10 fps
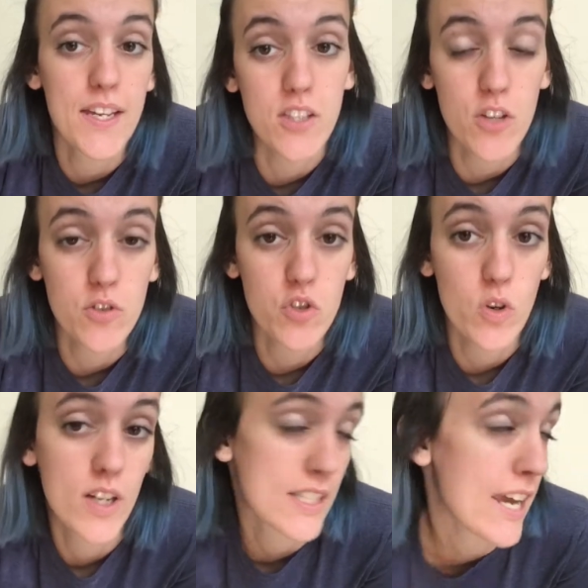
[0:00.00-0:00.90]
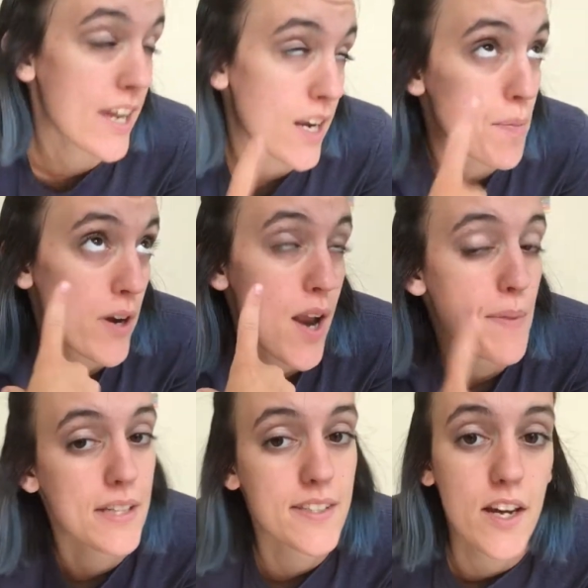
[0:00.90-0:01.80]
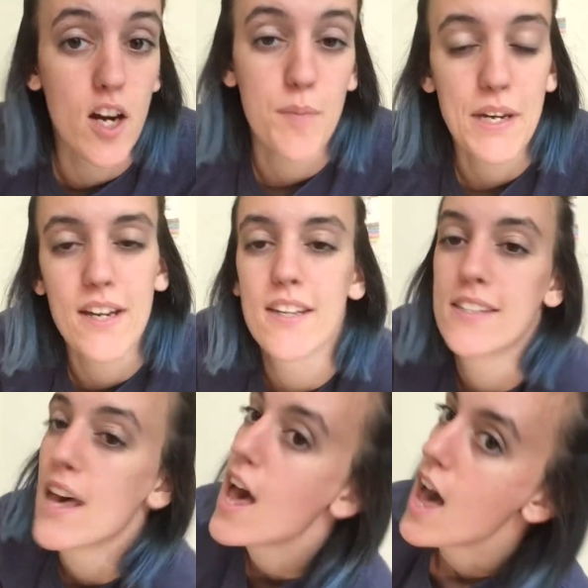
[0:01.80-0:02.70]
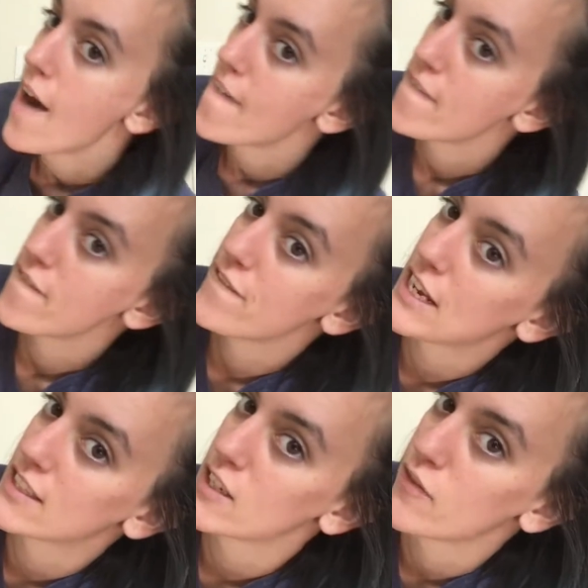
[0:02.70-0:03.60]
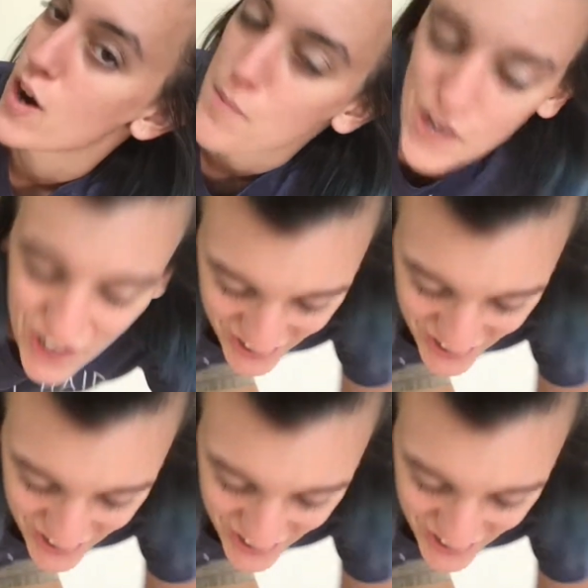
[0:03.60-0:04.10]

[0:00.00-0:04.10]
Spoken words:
it's also shorts and I put on mascara because fancy farmer.